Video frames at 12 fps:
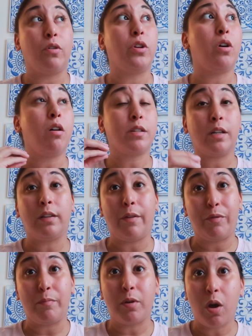You also
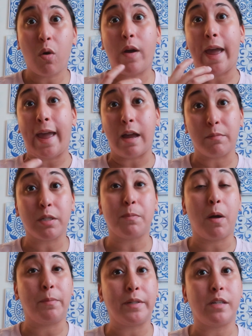let them know, hey, I'm a
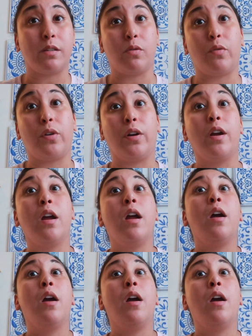small business owner.